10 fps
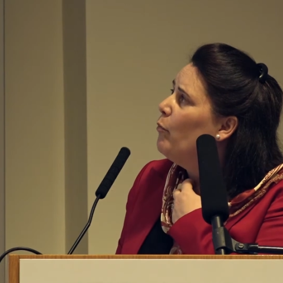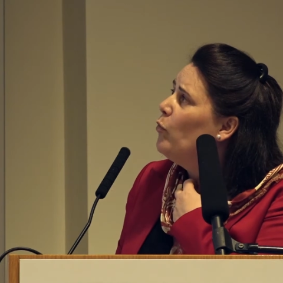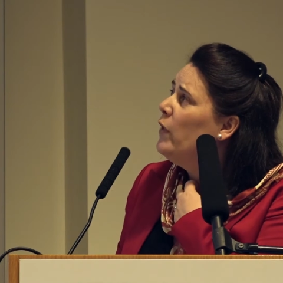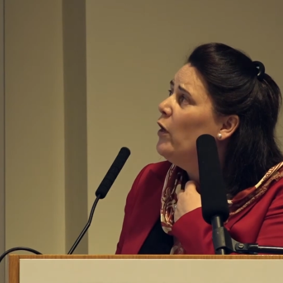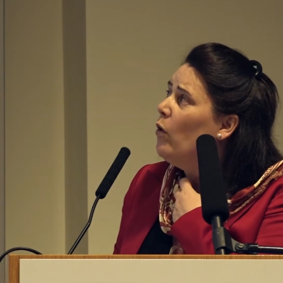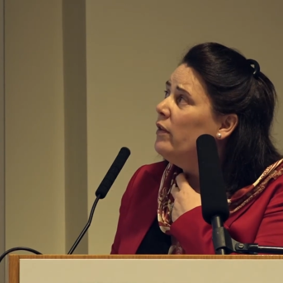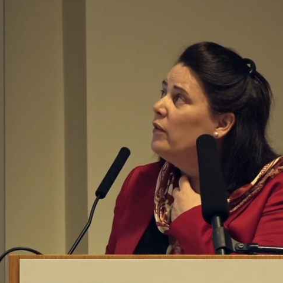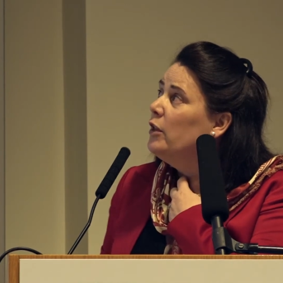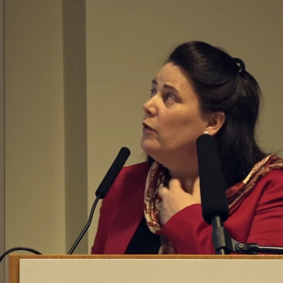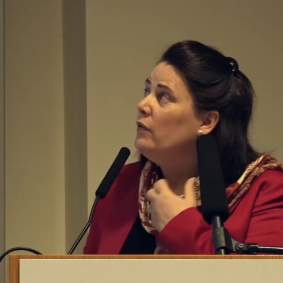We also
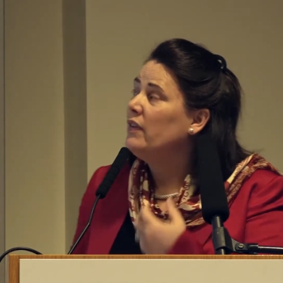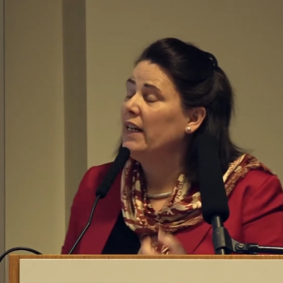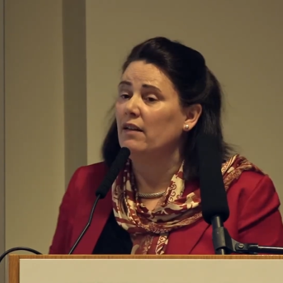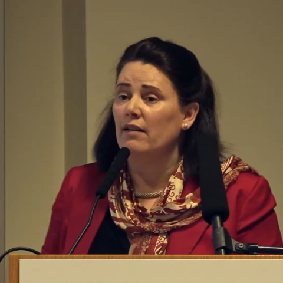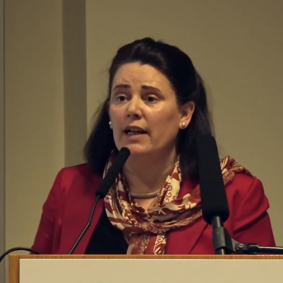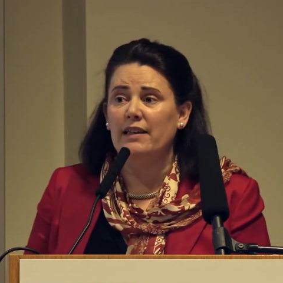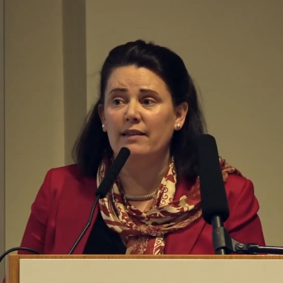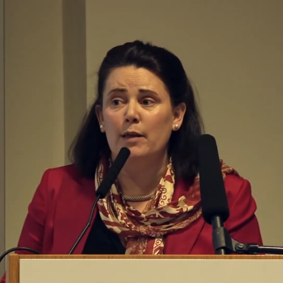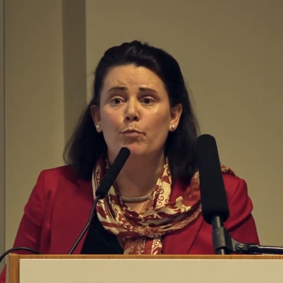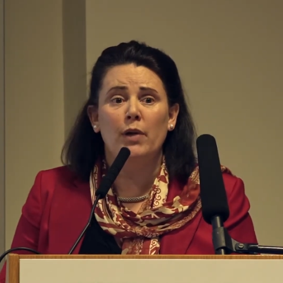use things like
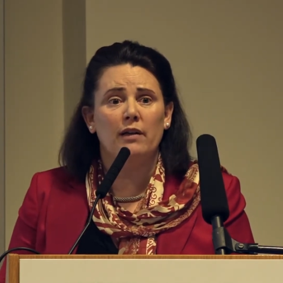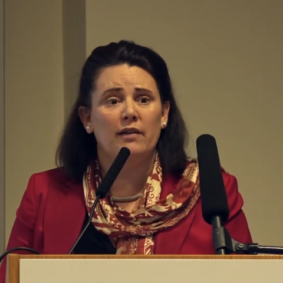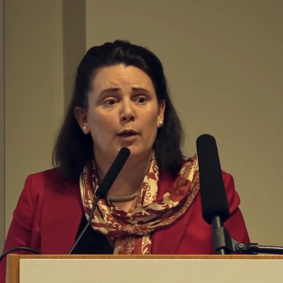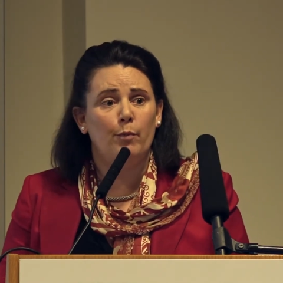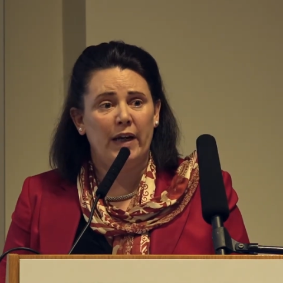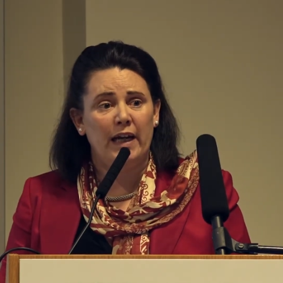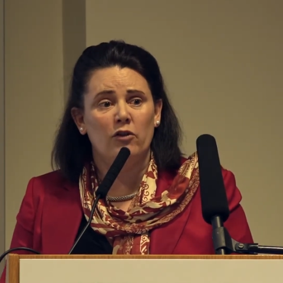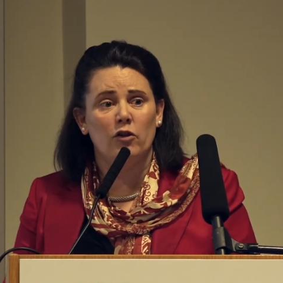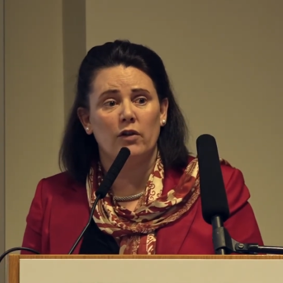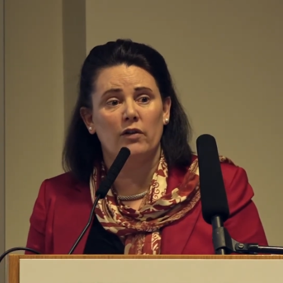symbols and
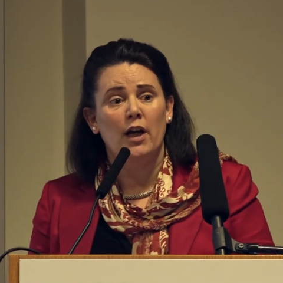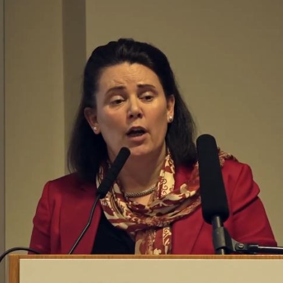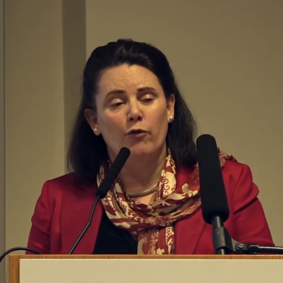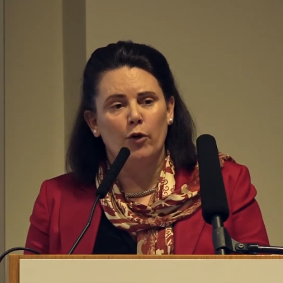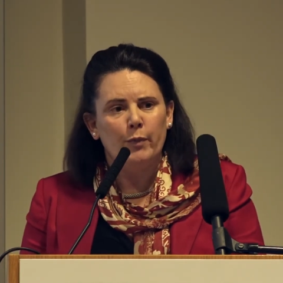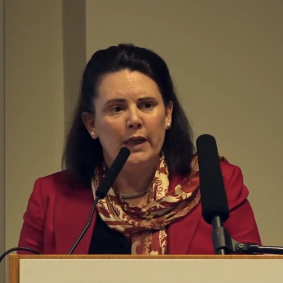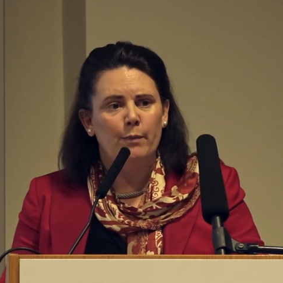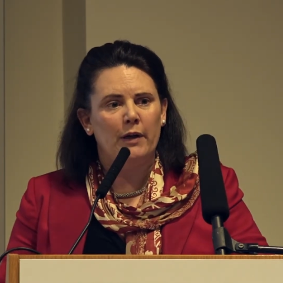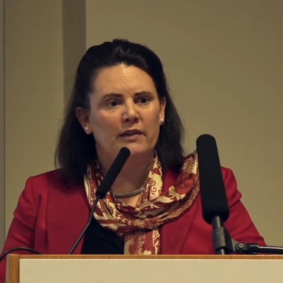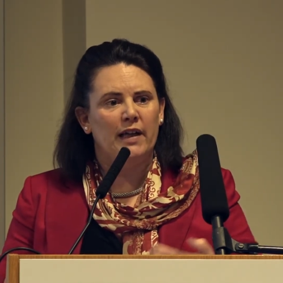pictures for
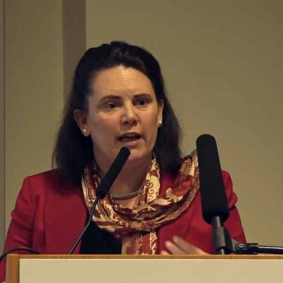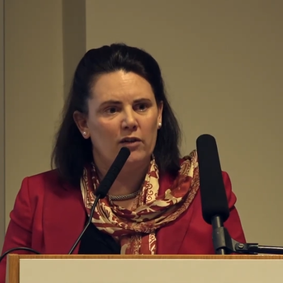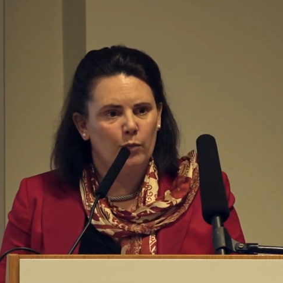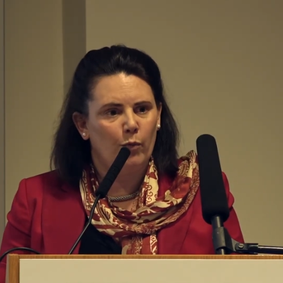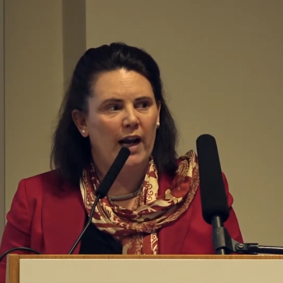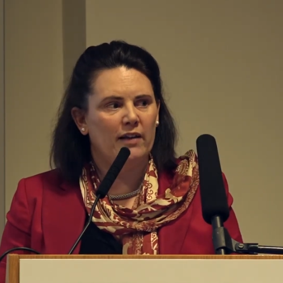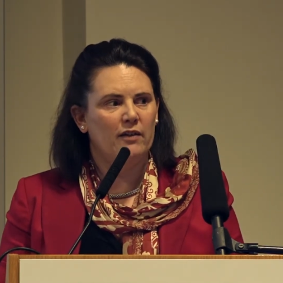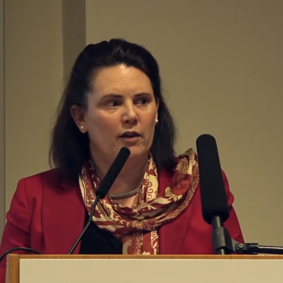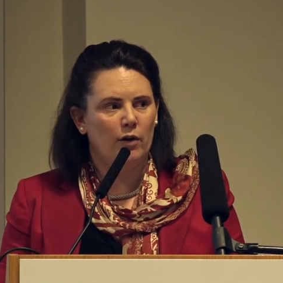people to express their